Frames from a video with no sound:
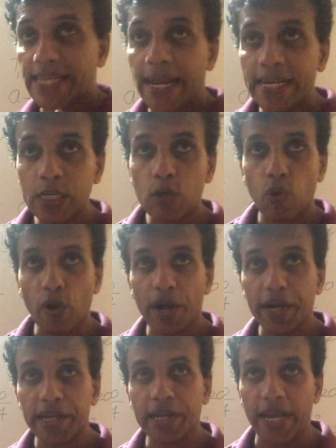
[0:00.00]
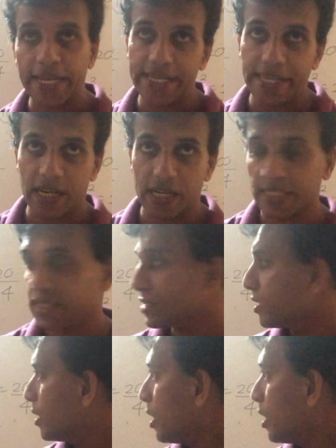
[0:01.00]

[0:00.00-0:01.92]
10 quadratic ideas.